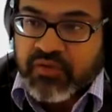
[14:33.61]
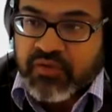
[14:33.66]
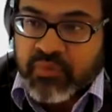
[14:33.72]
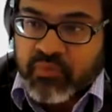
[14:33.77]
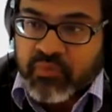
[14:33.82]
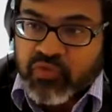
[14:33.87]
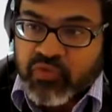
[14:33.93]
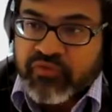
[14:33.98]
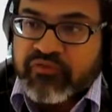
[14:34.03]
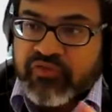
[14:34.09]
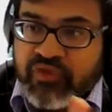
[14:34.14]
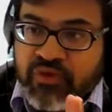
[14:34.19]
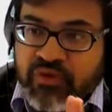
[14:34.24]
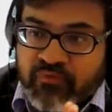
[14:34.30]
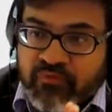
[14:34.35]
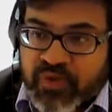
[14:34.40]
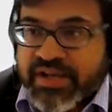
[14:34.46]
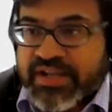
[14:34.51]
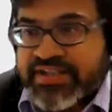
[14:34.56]
we are moving
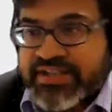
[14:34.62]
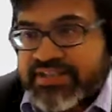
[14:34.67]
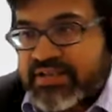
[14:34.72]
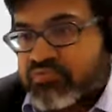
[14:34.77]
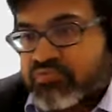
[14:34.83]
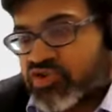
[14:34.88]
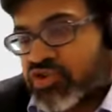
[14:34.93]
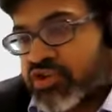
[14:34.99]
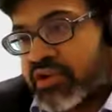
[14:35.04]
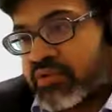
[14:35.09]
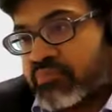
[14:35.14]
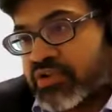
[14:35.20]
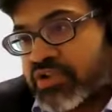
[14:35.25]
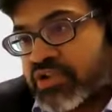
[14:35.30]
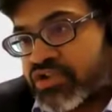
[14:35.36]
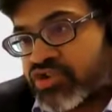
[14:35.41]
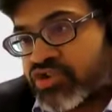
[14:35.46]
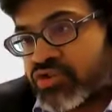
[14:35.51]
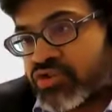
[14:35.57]
from one exception
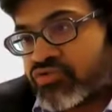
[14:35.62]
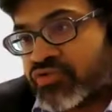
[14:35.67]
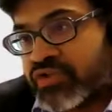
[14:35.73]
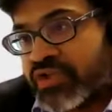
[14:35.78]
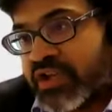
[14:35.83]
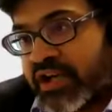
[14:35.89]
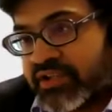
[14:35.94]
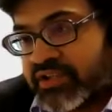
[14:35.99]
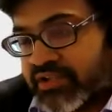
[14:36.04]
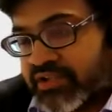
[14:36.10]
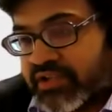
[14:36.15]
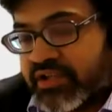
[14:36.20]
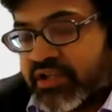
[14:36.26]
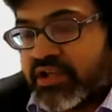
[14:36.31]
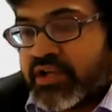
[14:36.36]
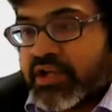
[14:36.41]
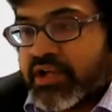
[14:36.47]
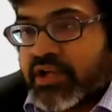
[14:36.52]
limitation to the other.